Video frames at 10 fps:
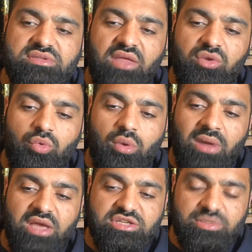that you are
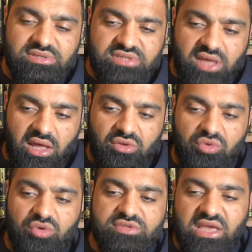obliged to pay zakat on,
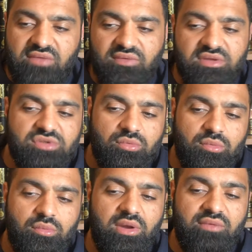your savings or
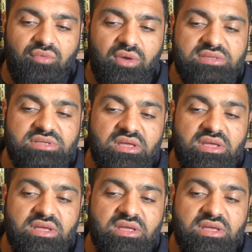whatever it is.